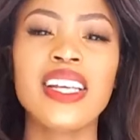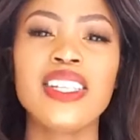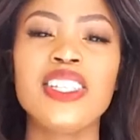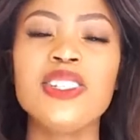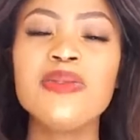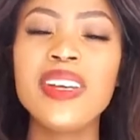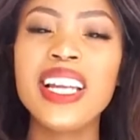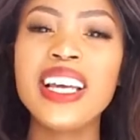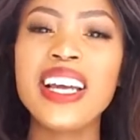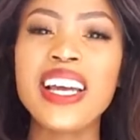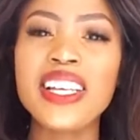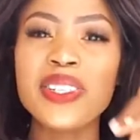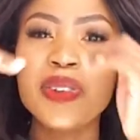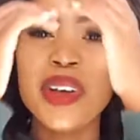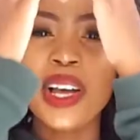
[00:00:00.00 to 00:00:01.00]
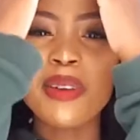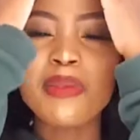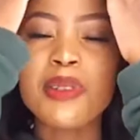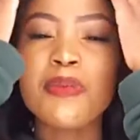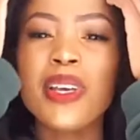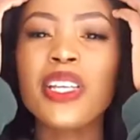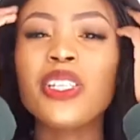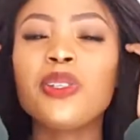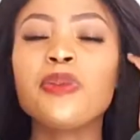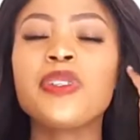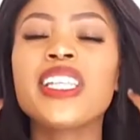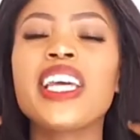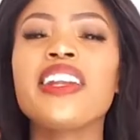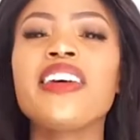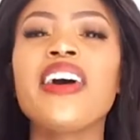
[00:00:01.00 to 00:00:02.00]
Dumelang guys, welcome to my
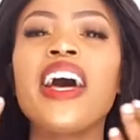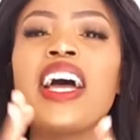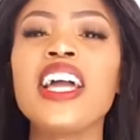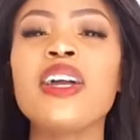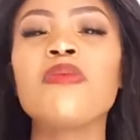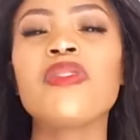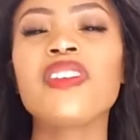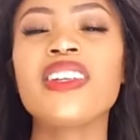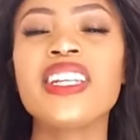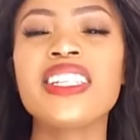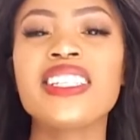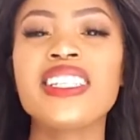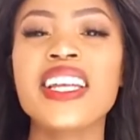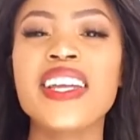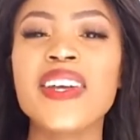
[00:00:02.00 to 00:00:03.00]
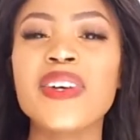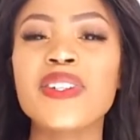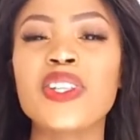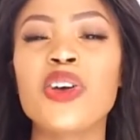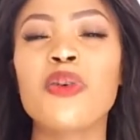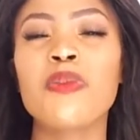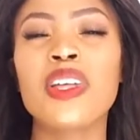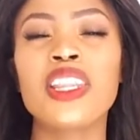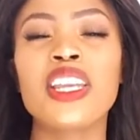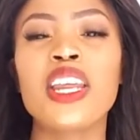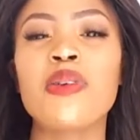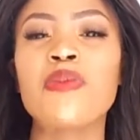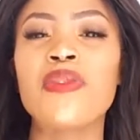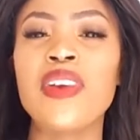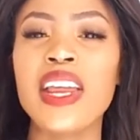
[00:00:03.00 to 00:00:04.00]
YouTube channel. I am Renila Staka, also go by the
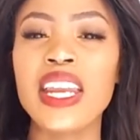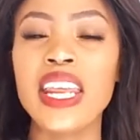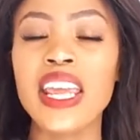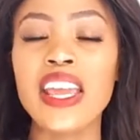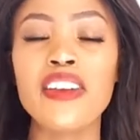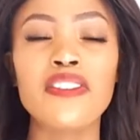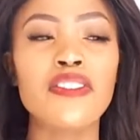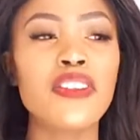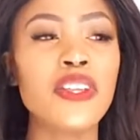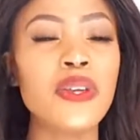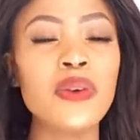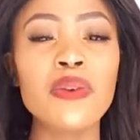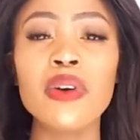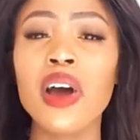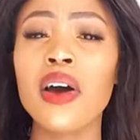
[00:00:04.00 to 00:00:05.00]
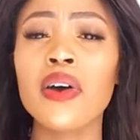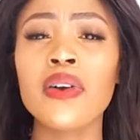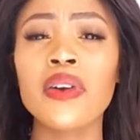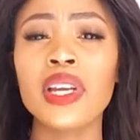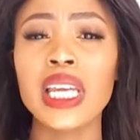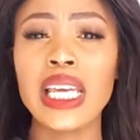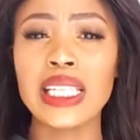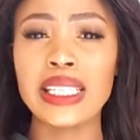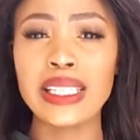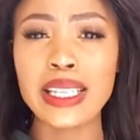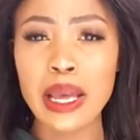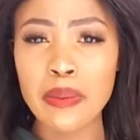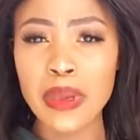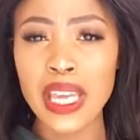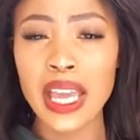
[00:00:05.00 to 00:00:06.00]
name Reni. If you are already a
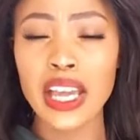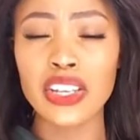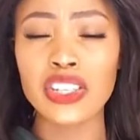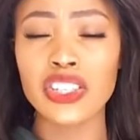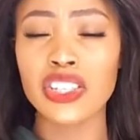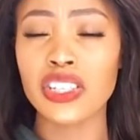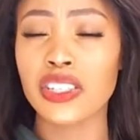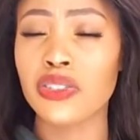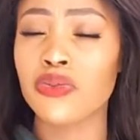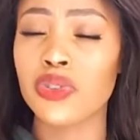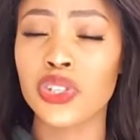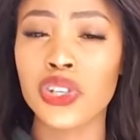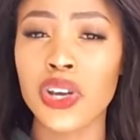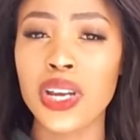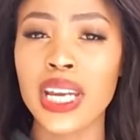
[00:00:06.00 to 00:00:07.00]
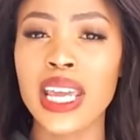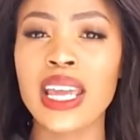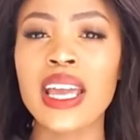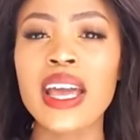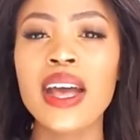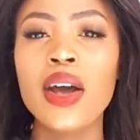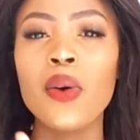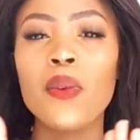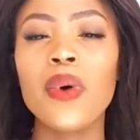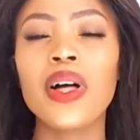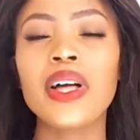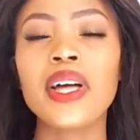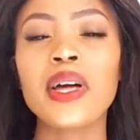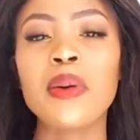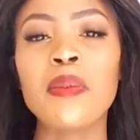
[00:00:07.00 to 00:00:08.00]
subby and you're just returning,
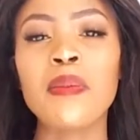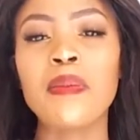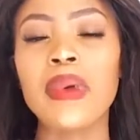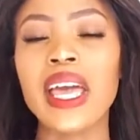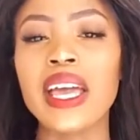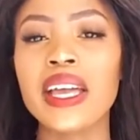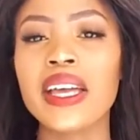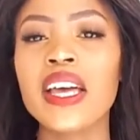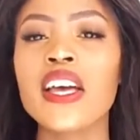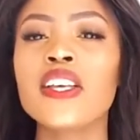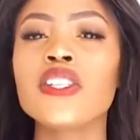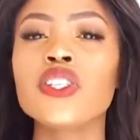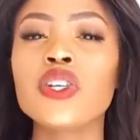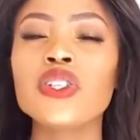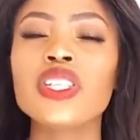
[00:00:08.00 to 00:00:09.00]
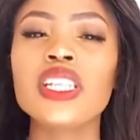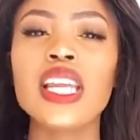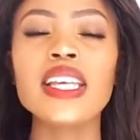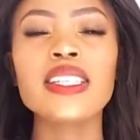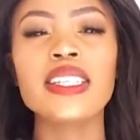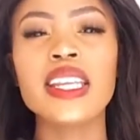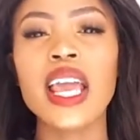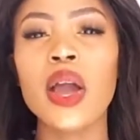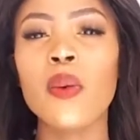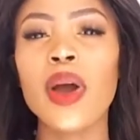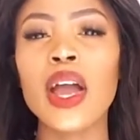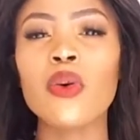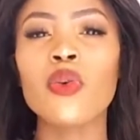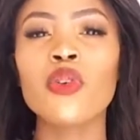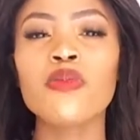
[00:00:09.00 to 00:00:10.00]
welcome back. So today's
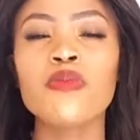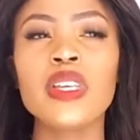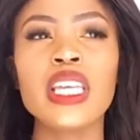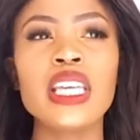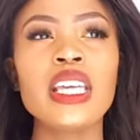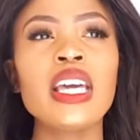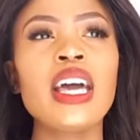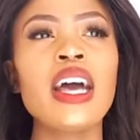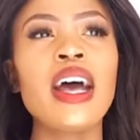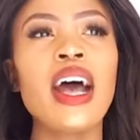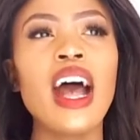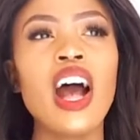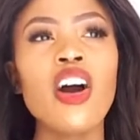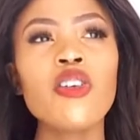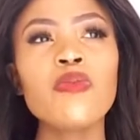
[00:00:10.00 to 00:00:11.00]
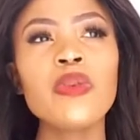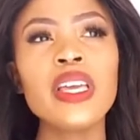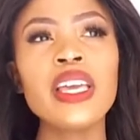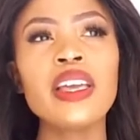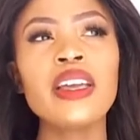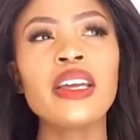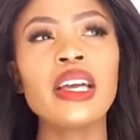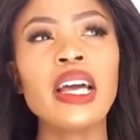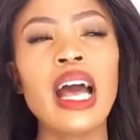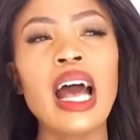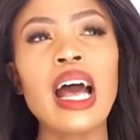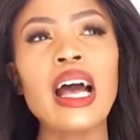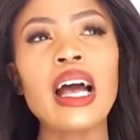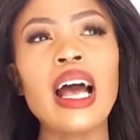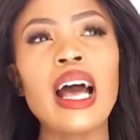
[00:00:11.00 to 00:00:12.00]
DIY will be, I'll be
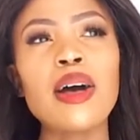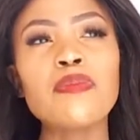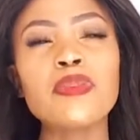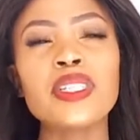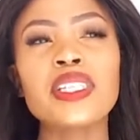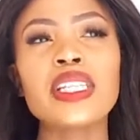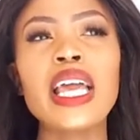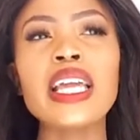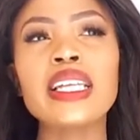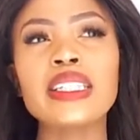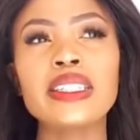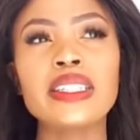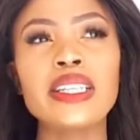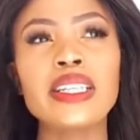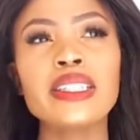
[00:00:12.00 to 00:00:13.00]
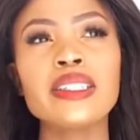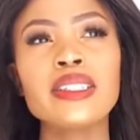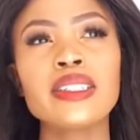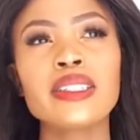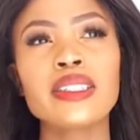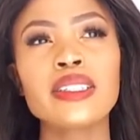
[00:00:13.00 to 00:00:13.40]
upcycling